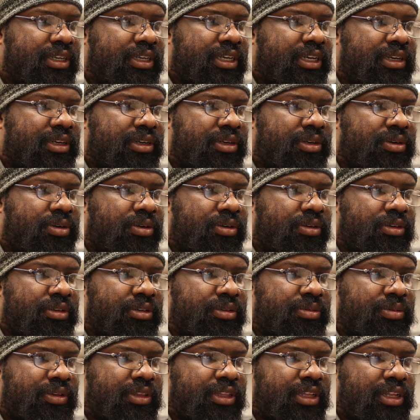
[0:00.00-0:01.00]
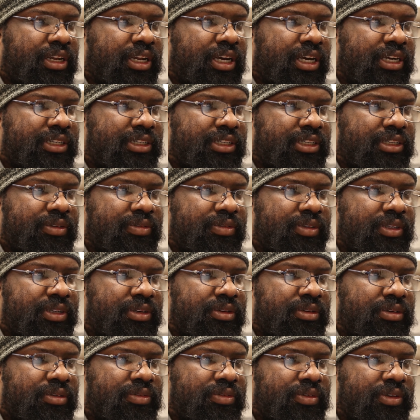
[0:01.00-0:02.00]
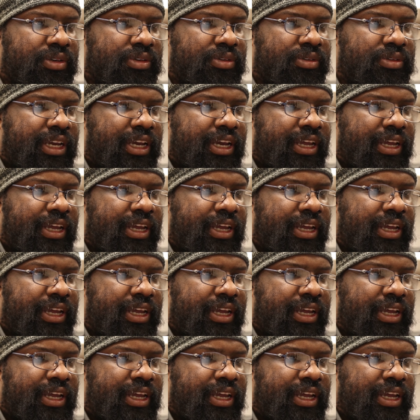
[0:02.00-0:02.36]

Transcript: in accordance with the logic of the universe.